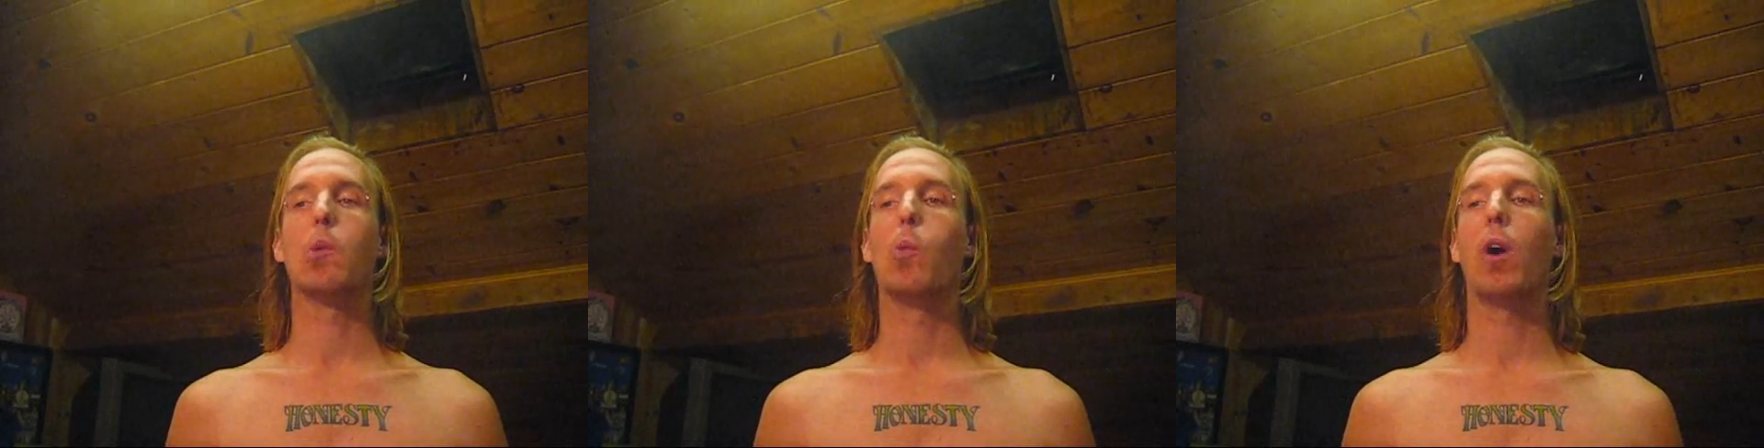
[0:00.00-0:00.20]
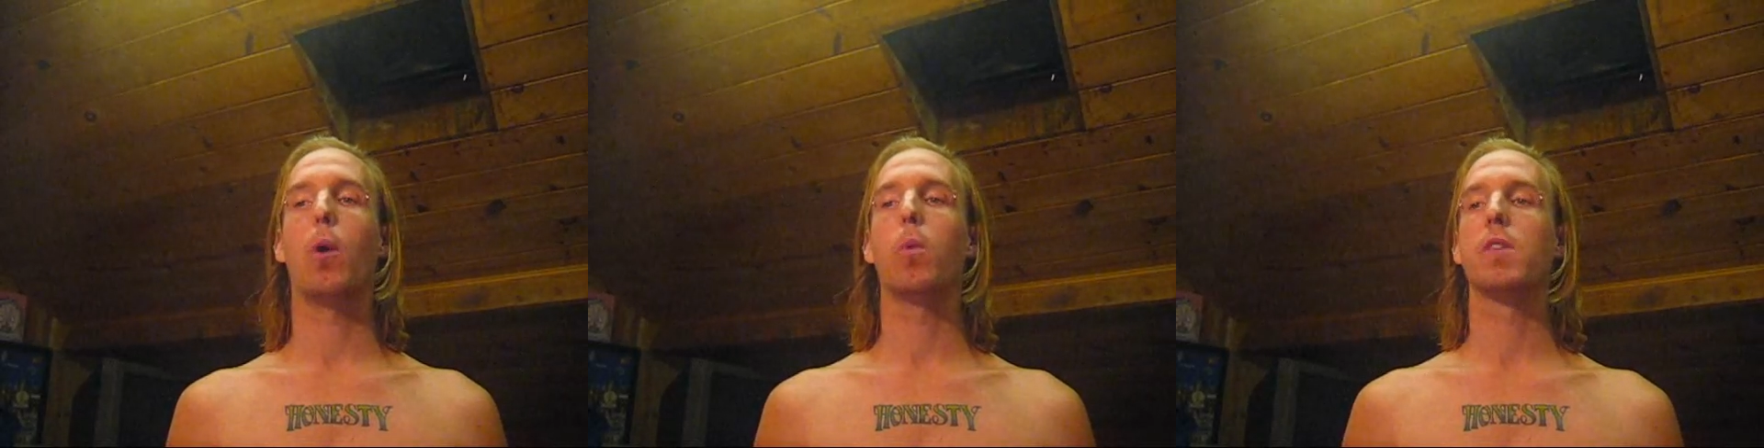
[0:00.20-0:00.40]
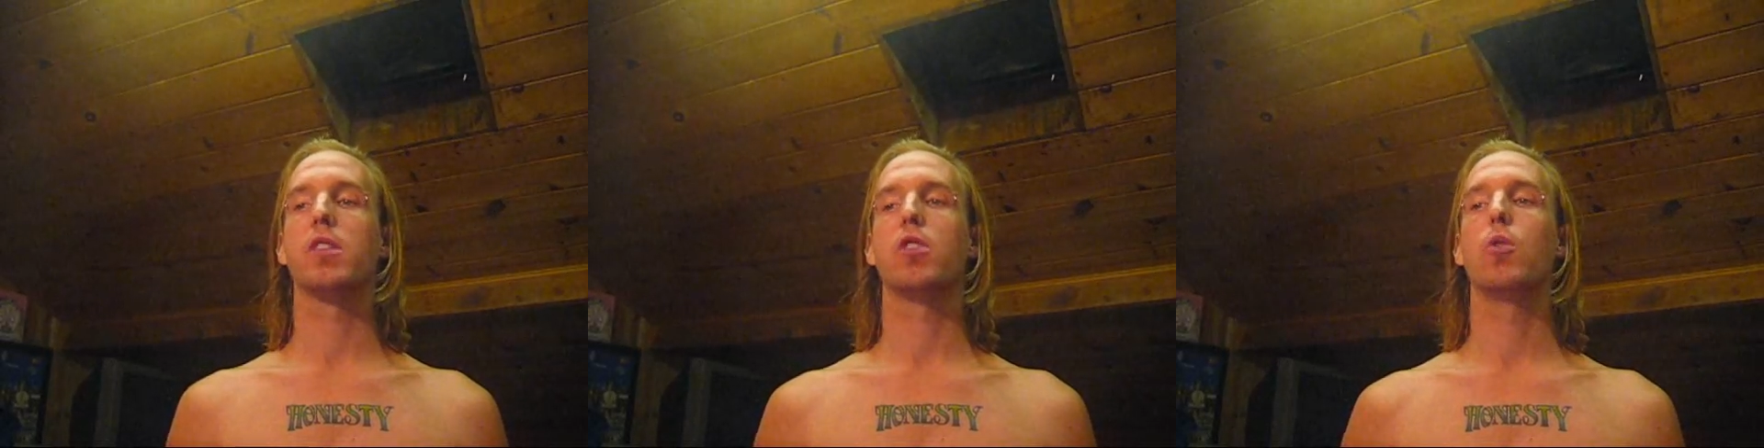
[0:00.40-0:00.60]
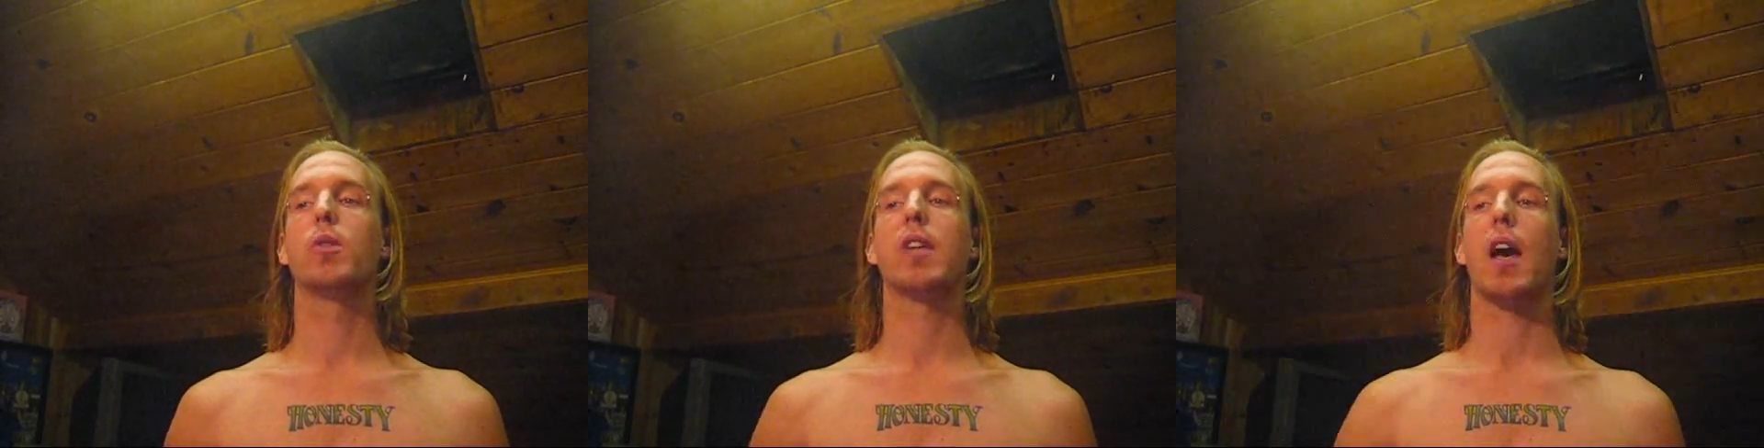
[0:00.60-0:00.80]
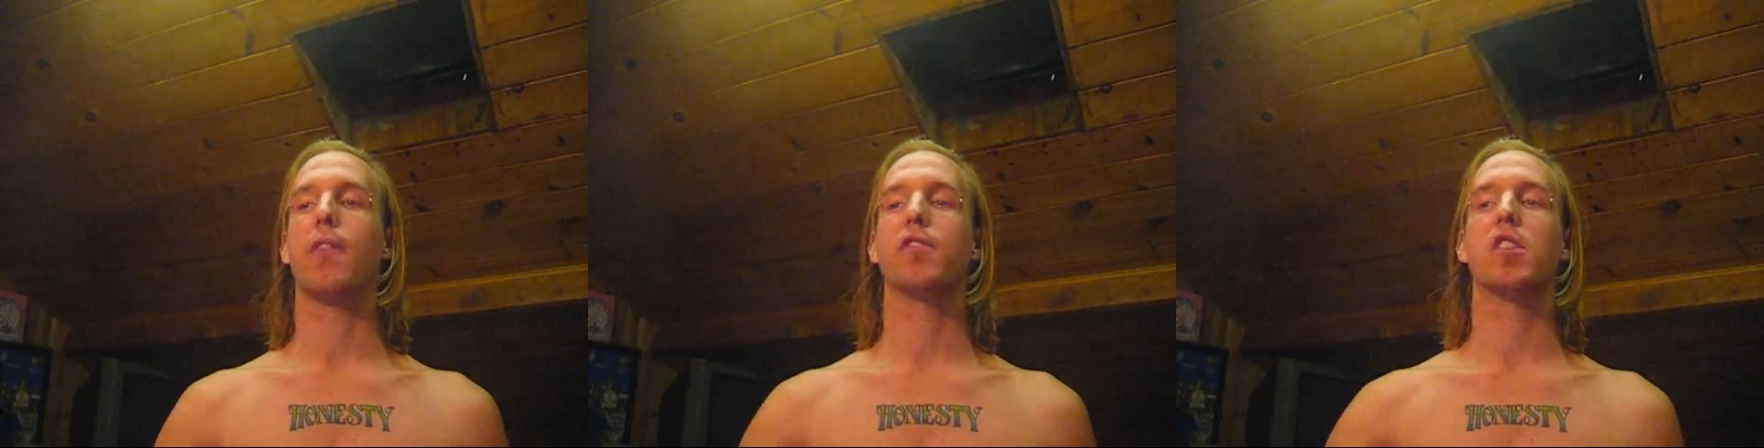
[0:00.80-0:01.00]
and will was too
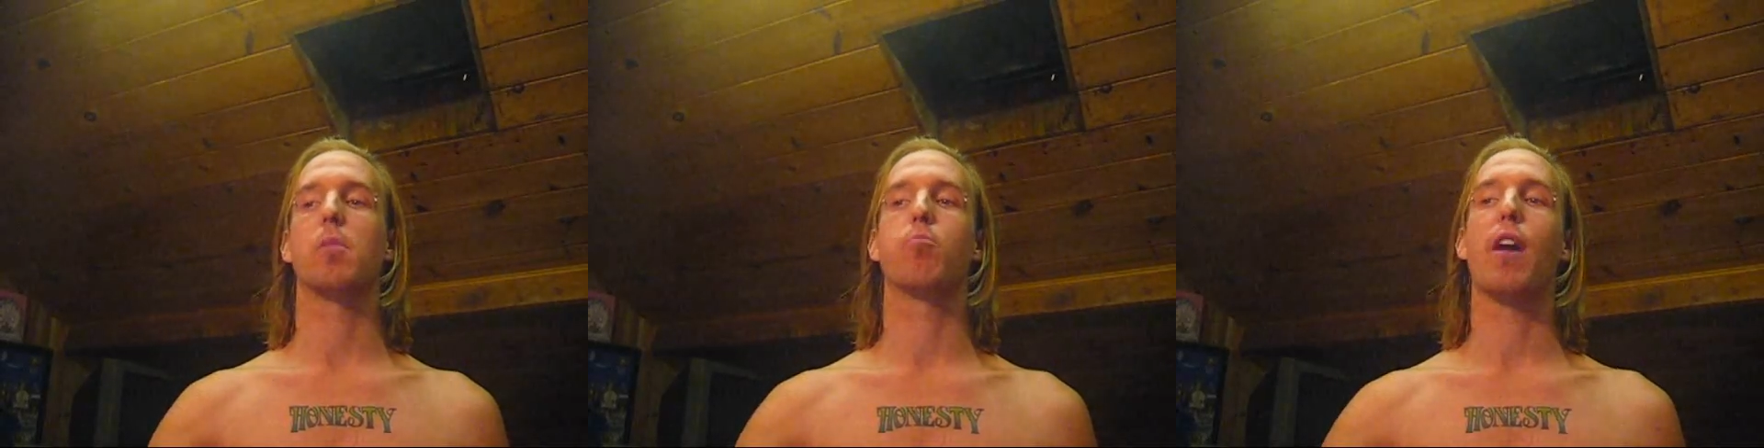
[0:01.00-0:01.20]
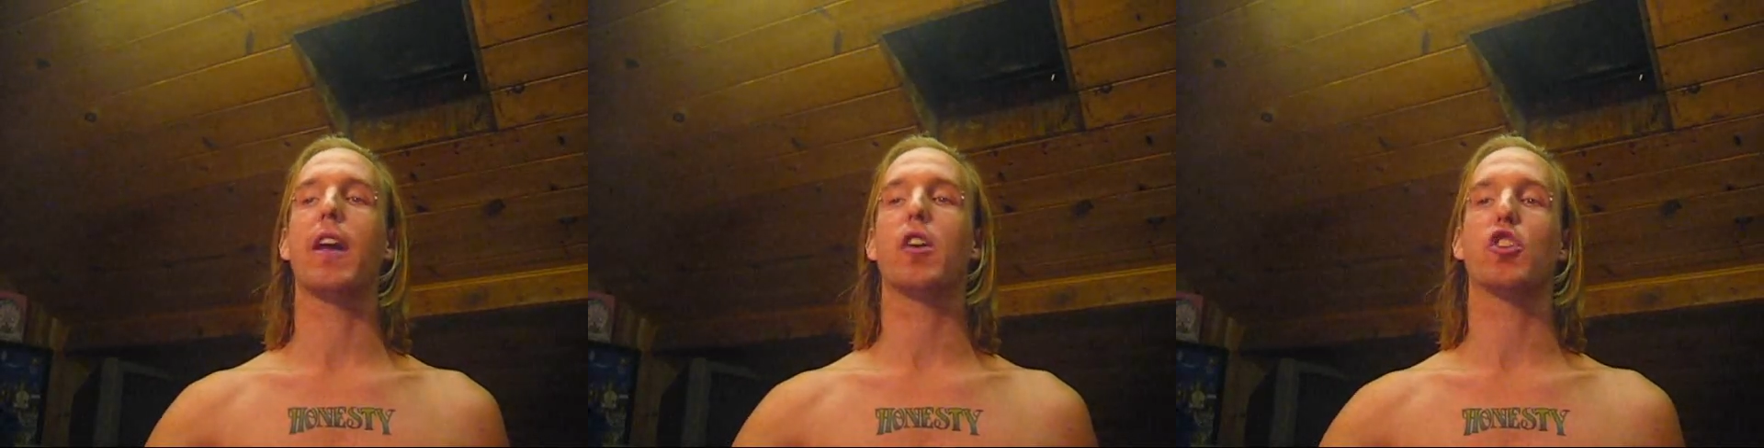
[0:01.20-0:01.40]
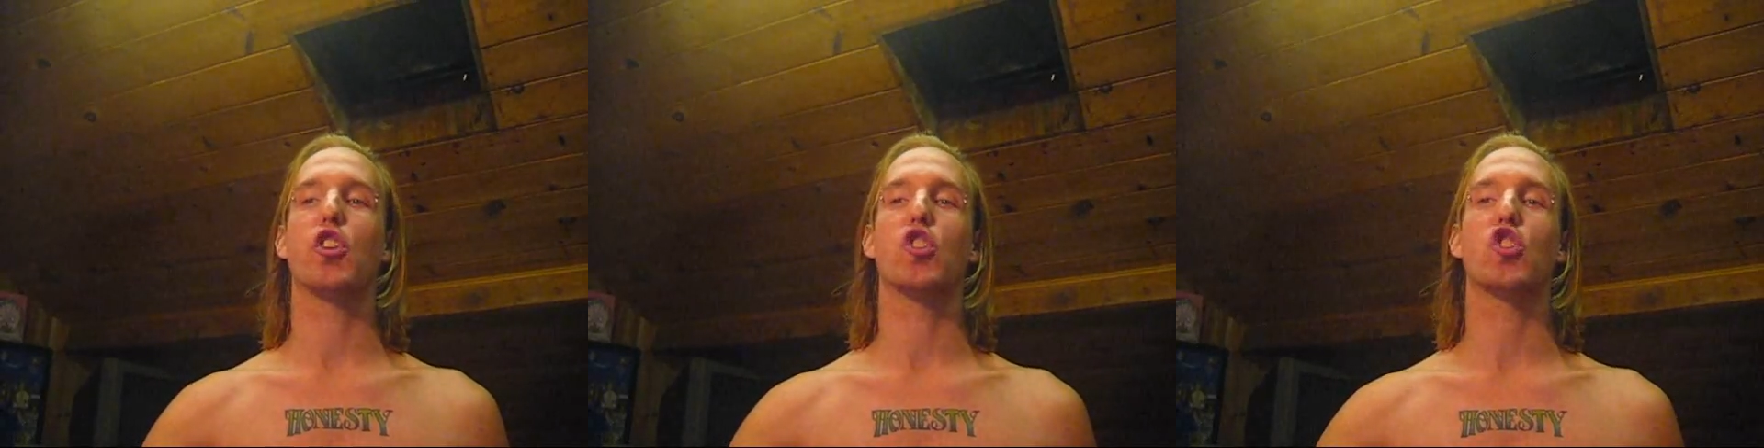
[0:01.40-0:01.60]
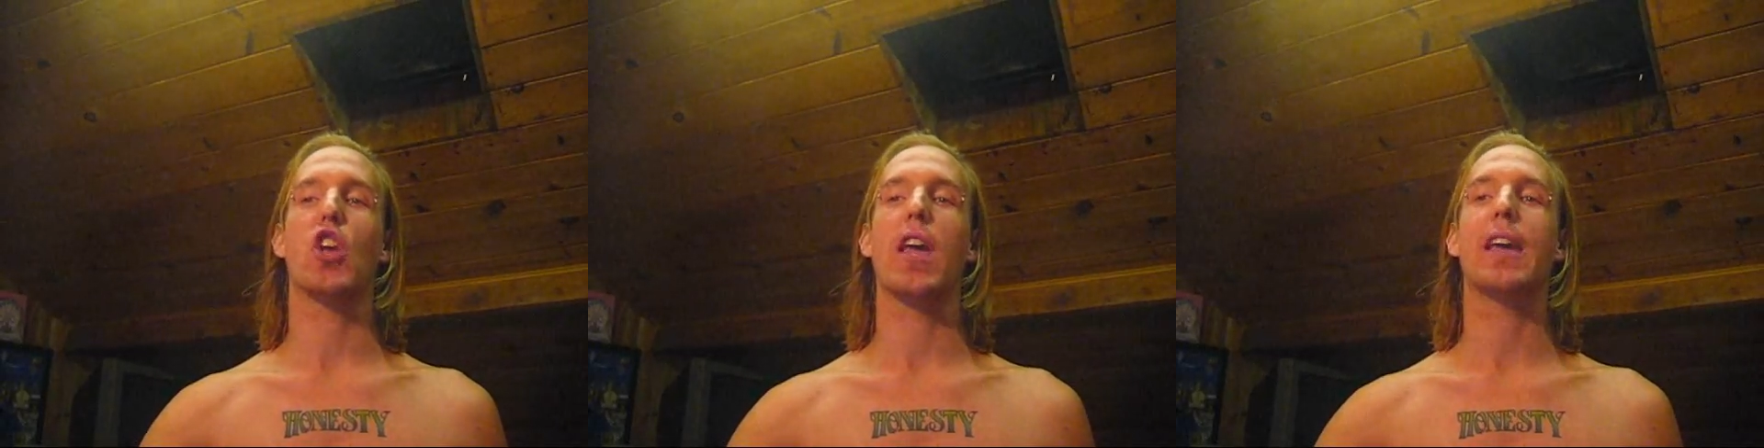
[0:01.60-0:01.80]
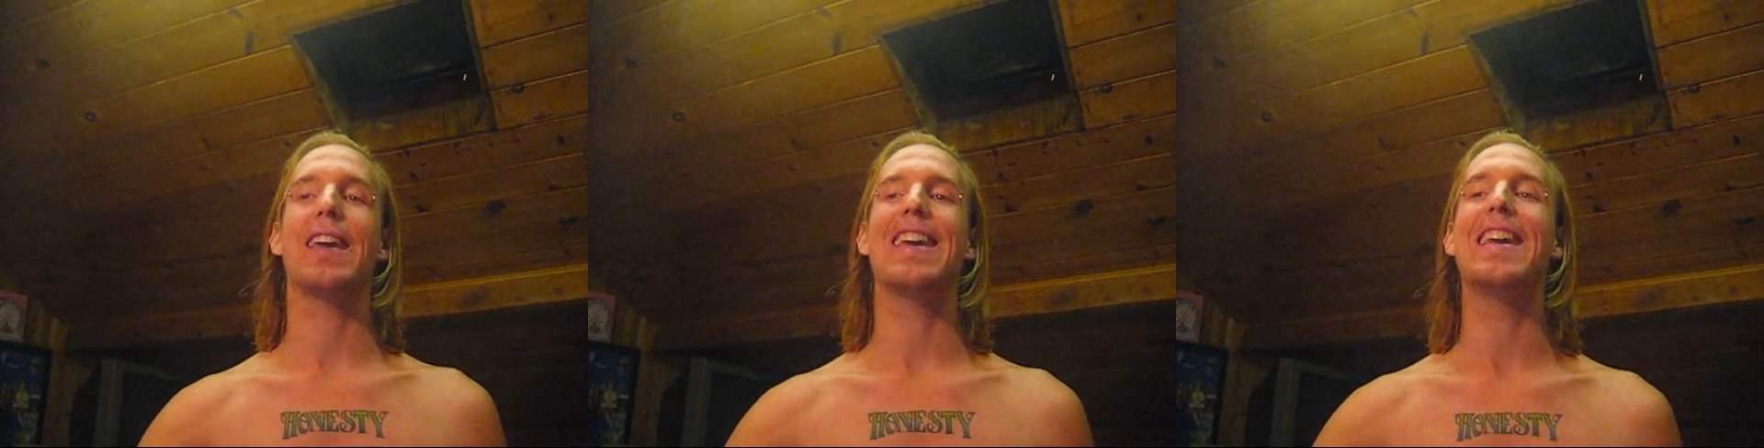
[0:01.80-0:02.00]
tough to break or to shake,